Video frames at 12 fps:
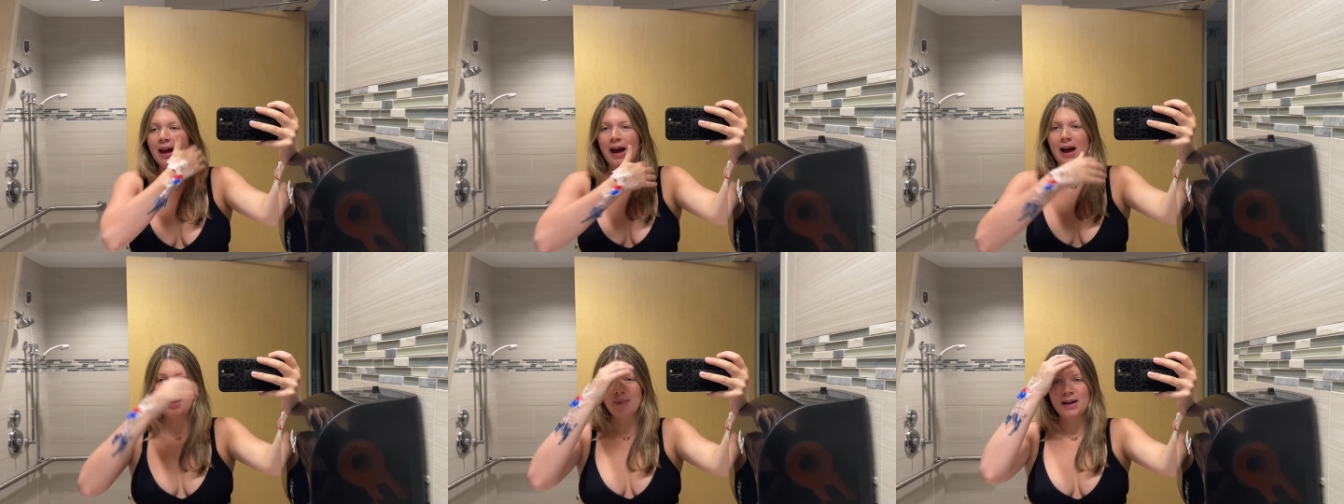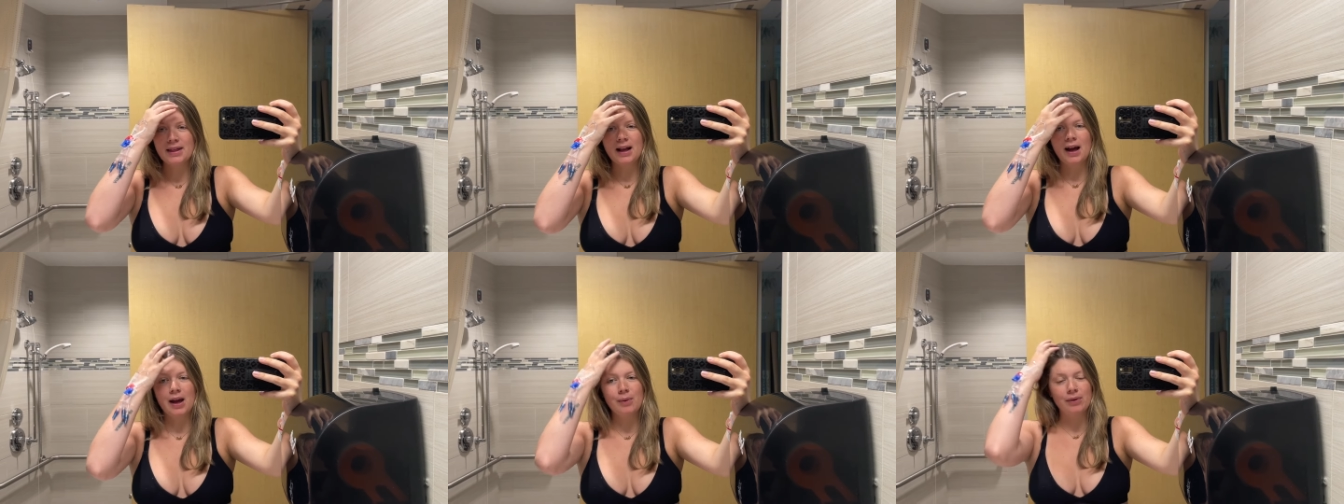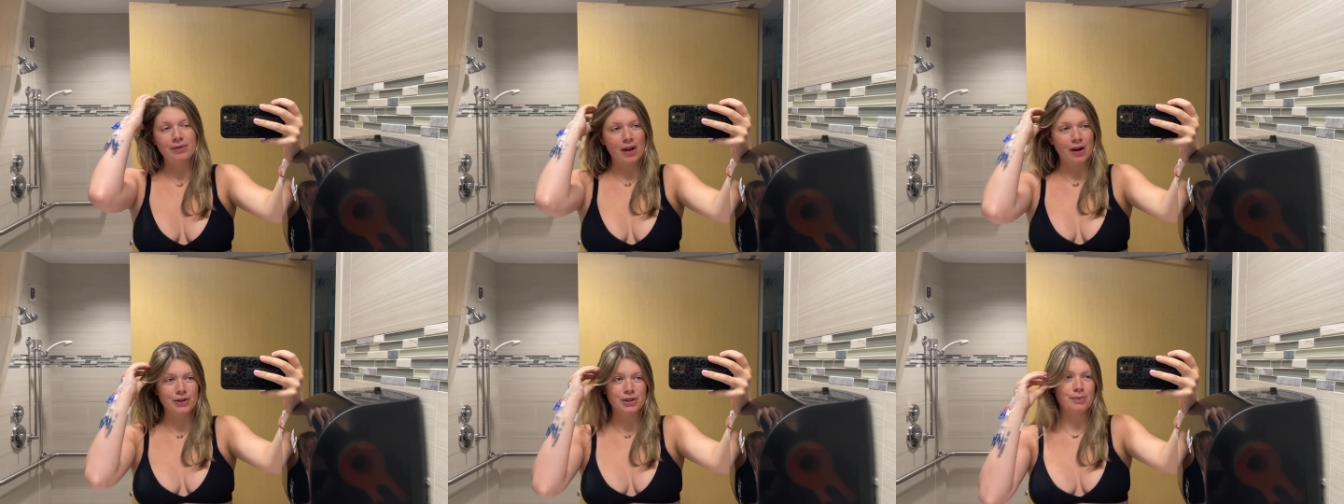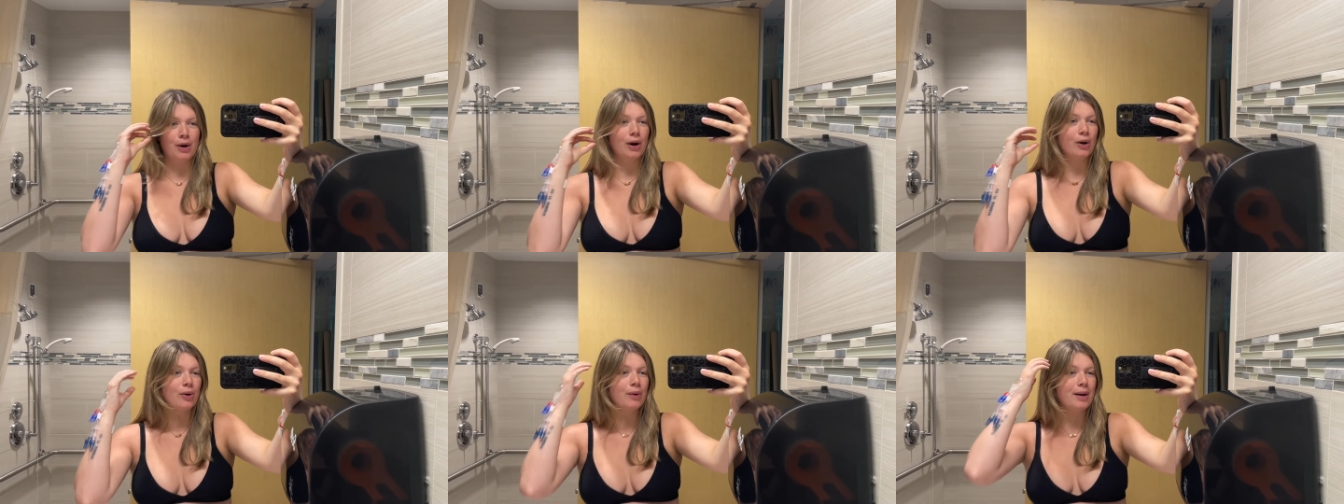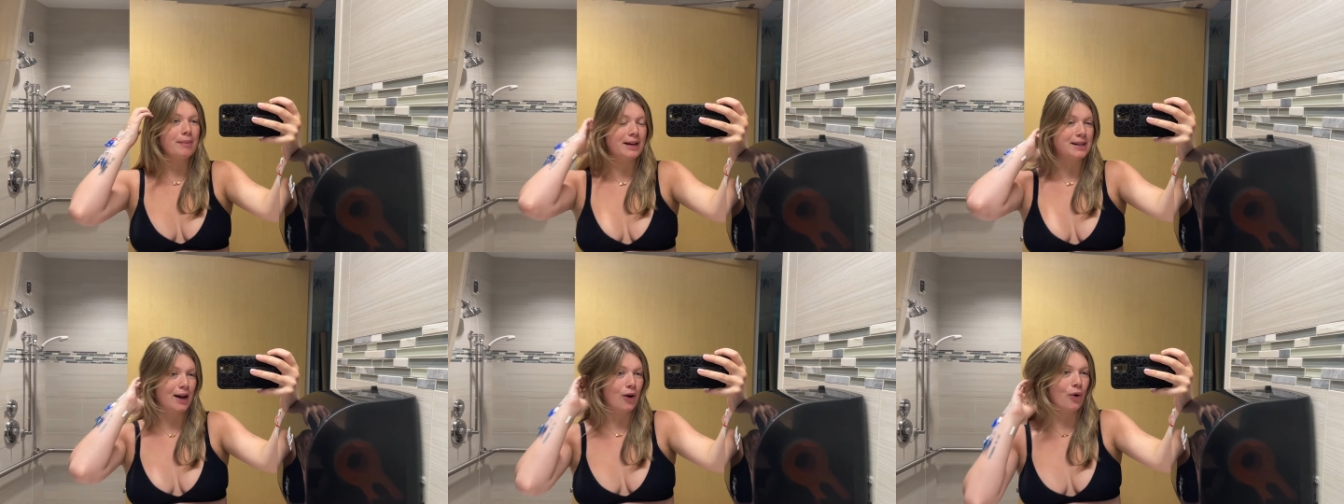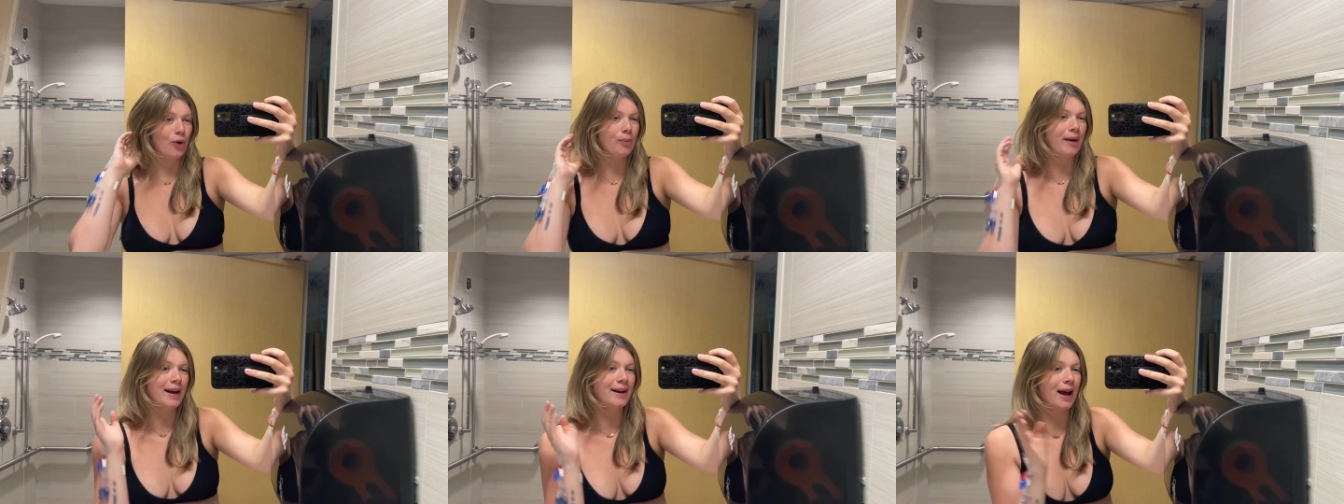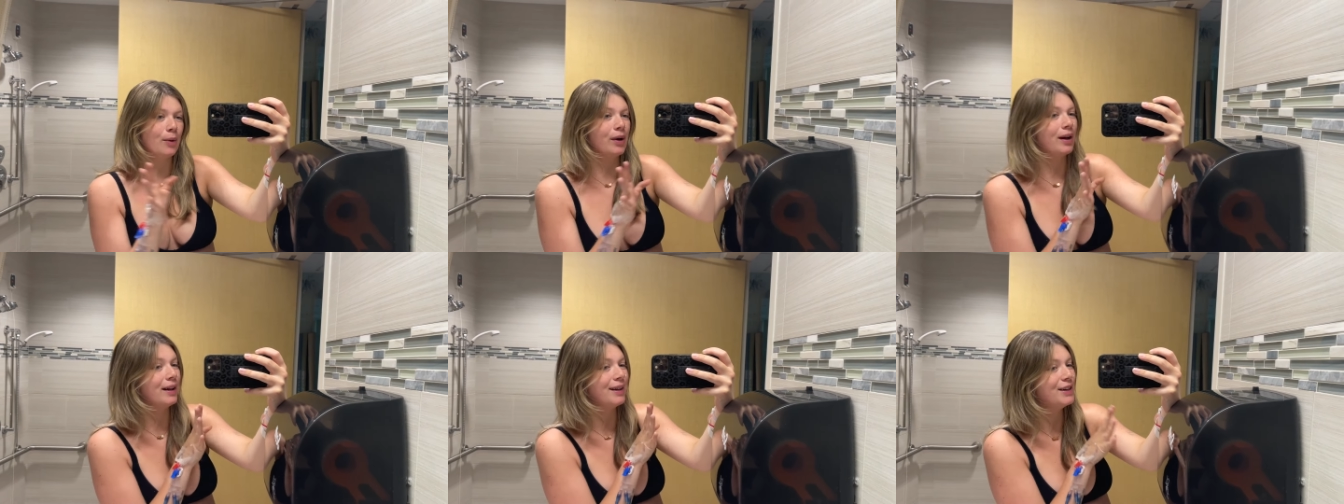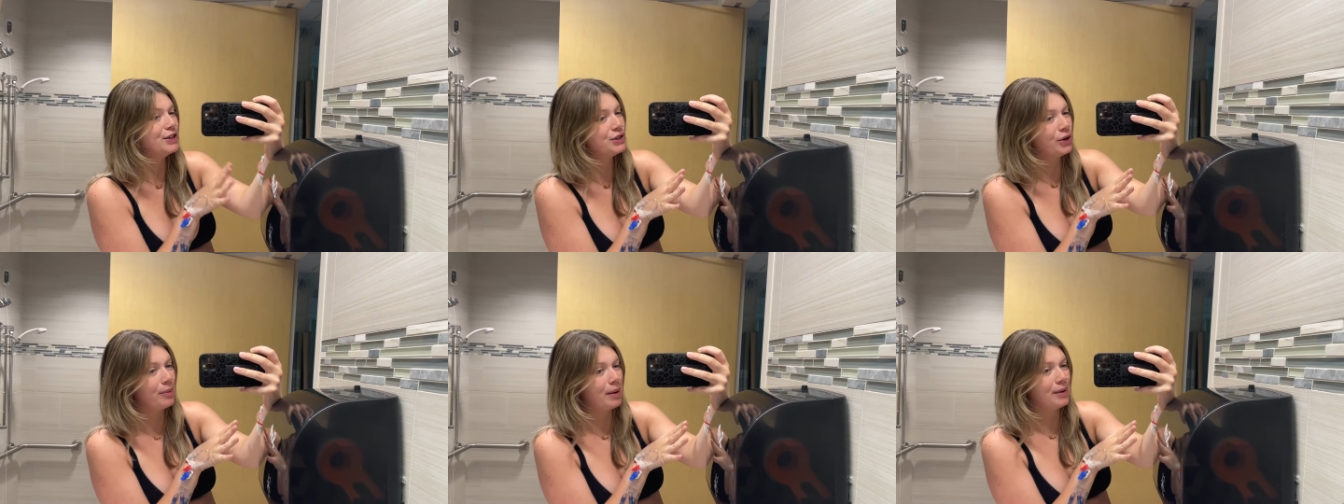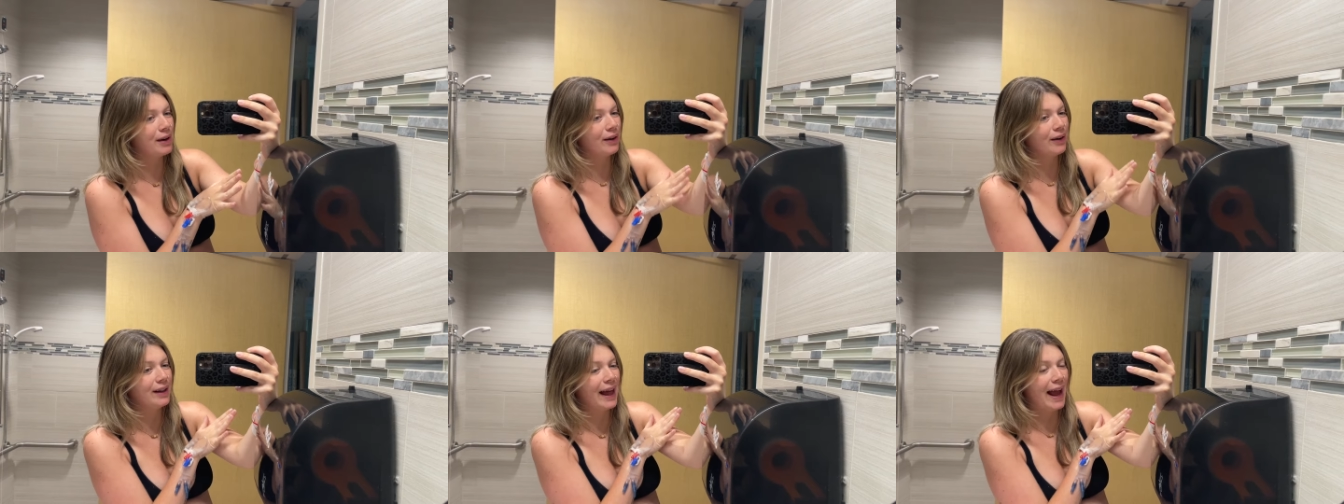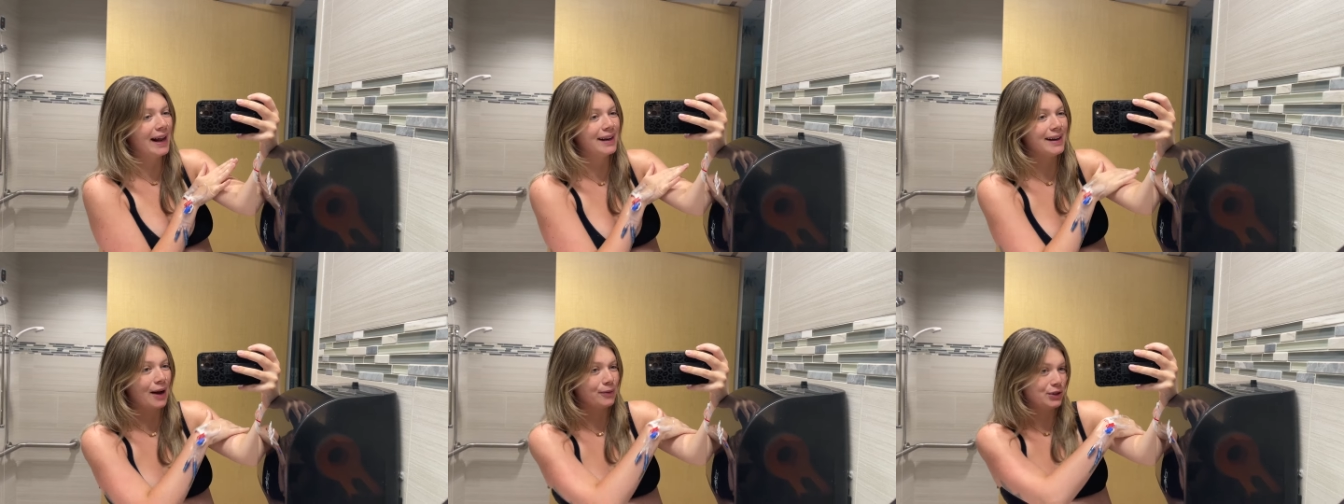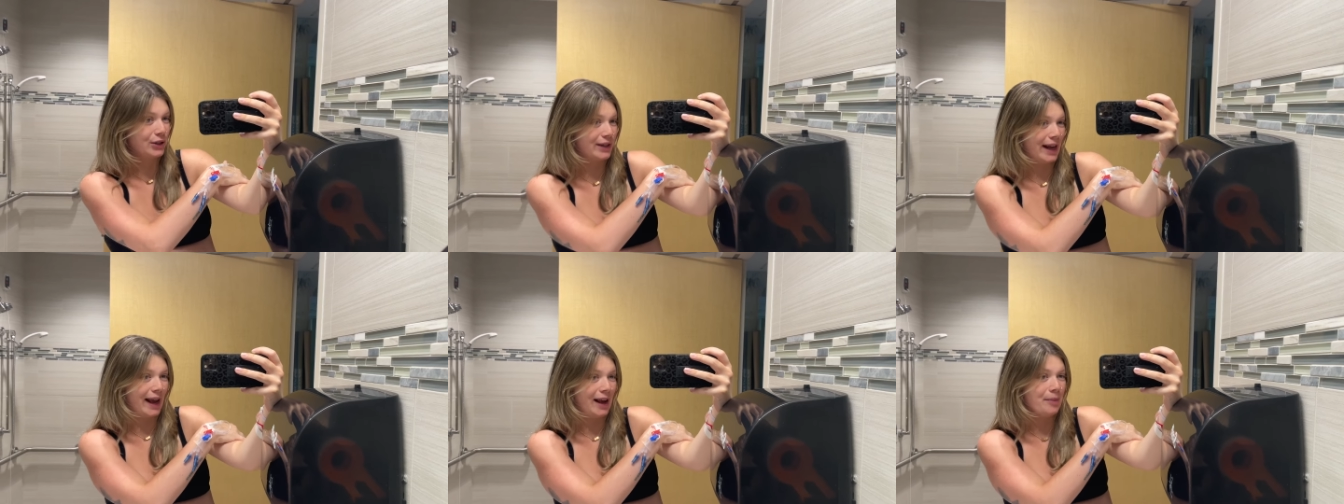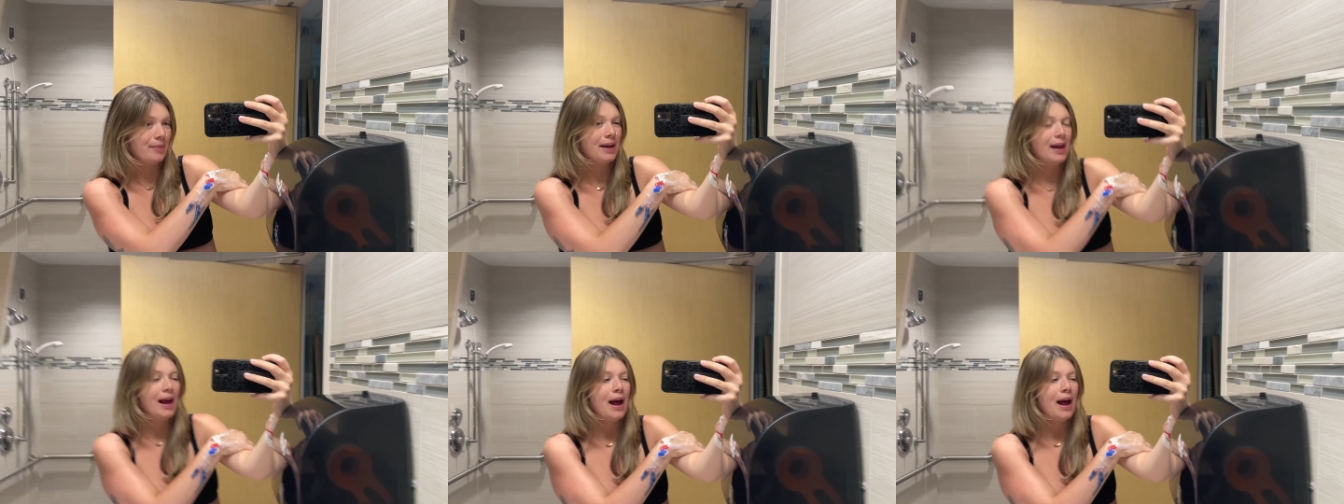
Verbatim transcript: Um, I think I will vlog tomorrow, my day home, and I will show baby girl and announce her name.